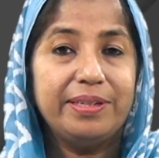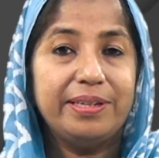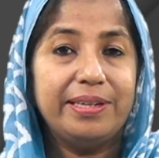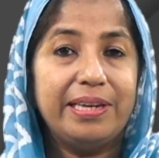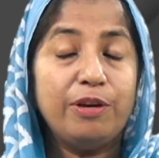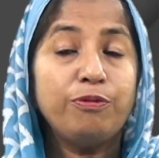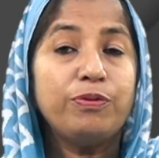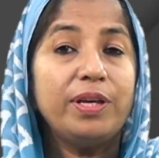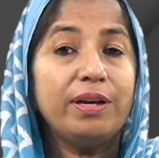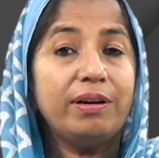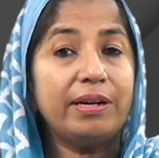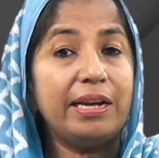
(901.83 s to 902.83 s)
if they
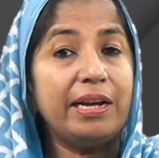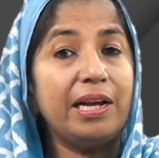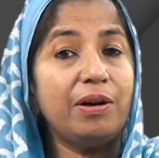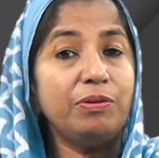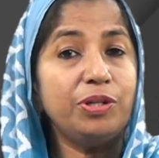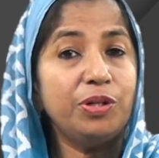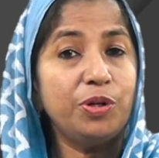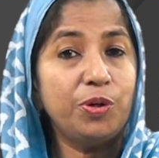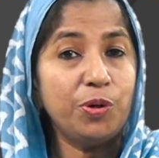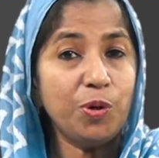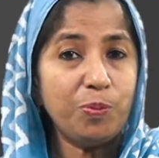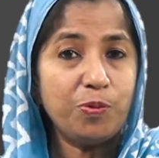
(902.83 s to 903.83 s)
are allowed
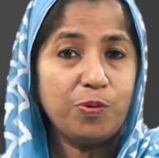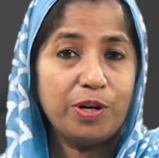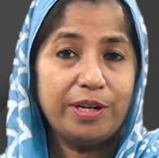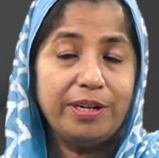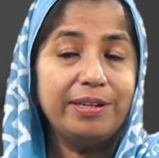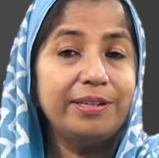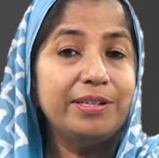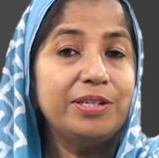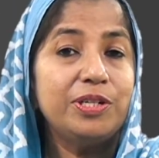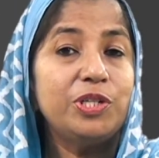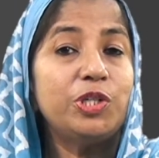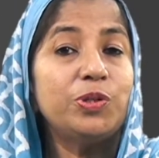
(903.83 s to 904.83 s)
group work
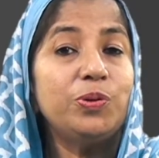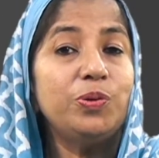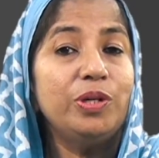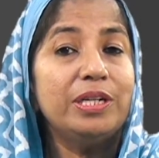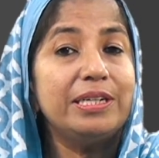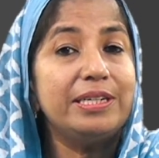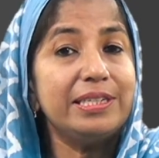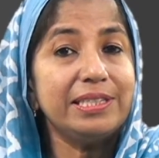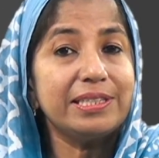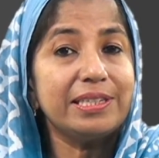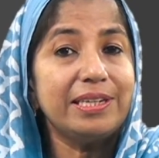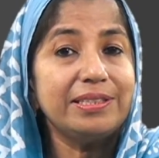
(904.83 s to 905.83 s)
to
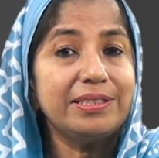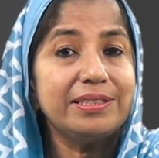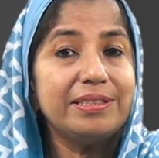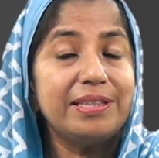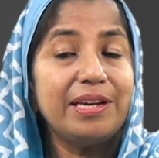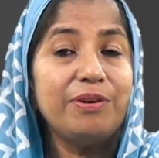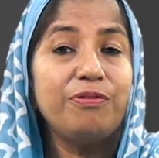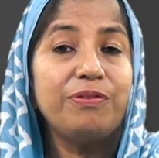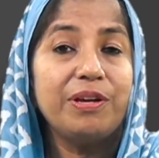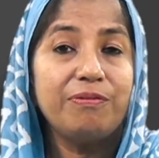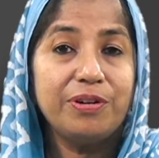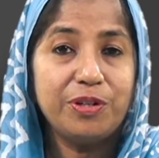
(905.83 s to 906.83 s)
discuss their
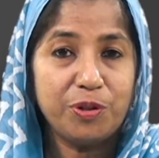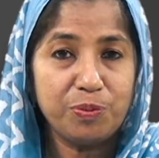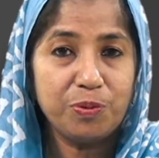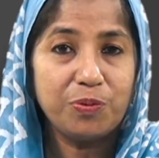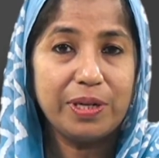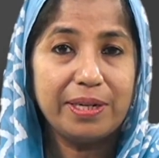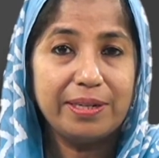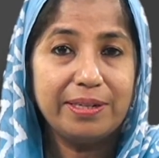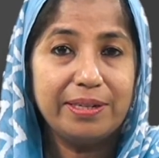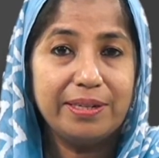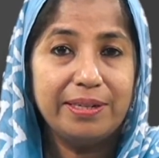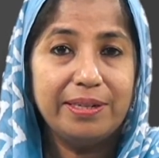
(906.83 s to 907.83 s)
favorite movie.
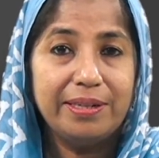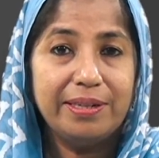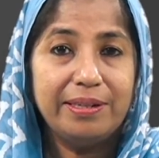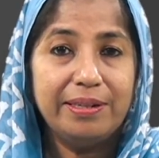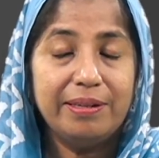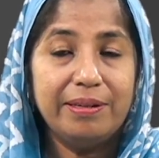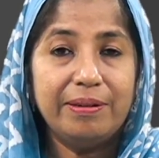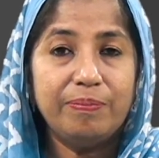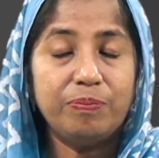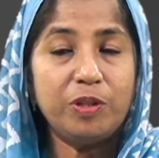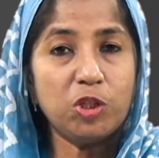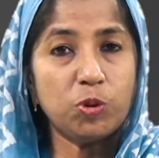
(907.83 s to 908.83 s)

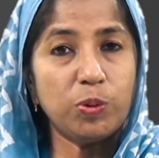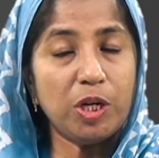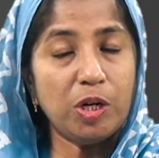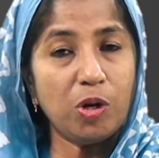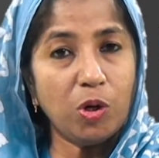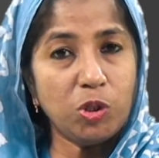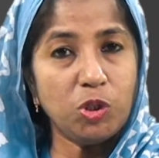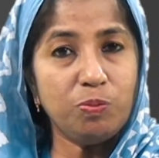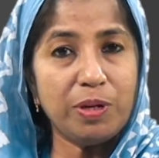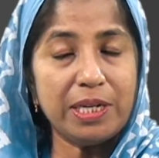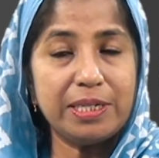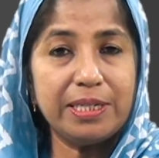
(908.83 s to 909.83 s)
This will
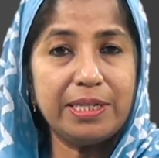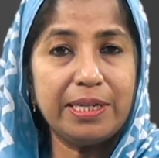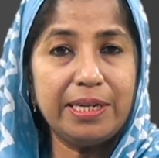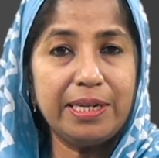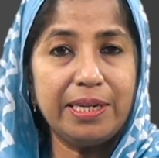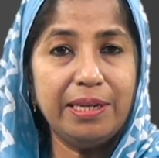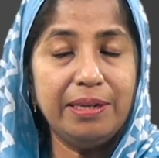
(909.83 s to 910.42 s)
automatically